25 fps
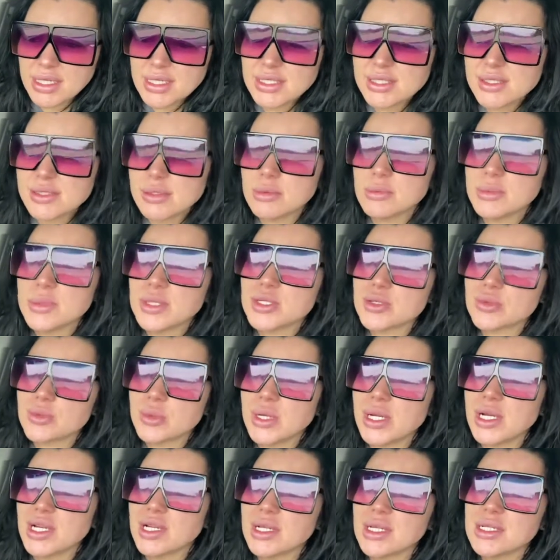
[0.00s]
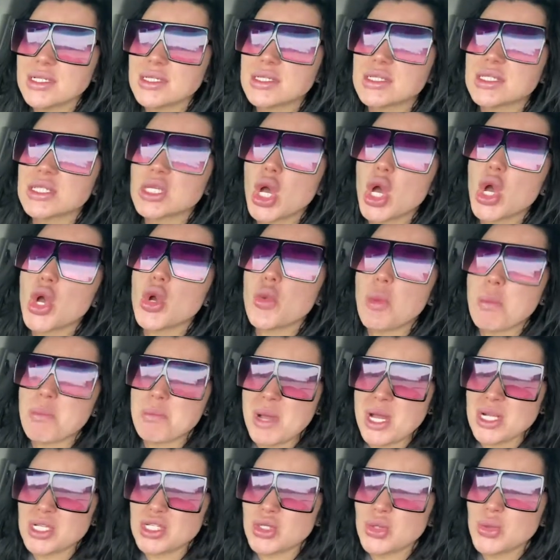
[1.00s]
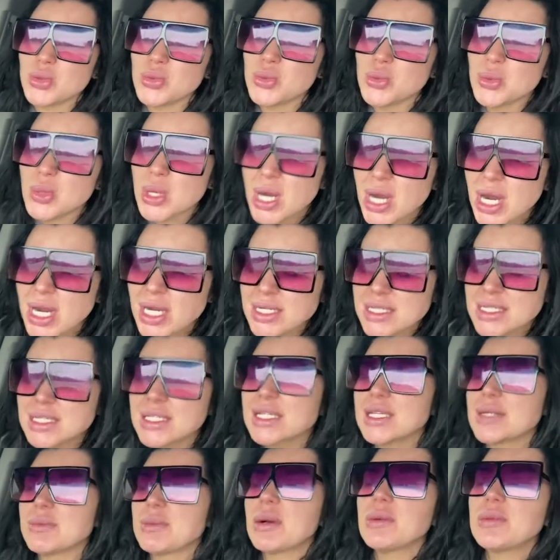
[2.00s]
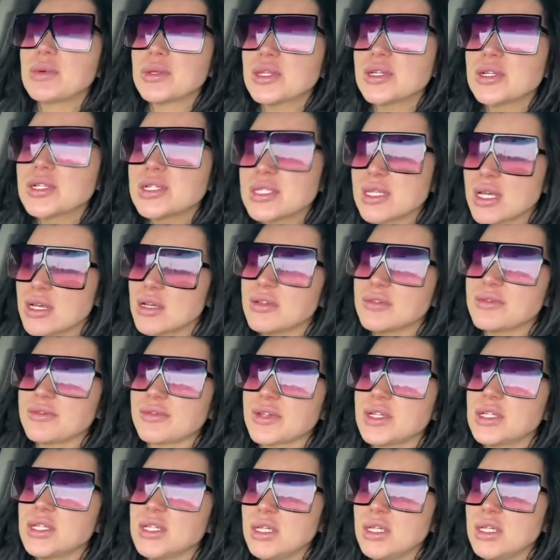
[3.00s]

It's so much work. It's so much work to keep up with yourself.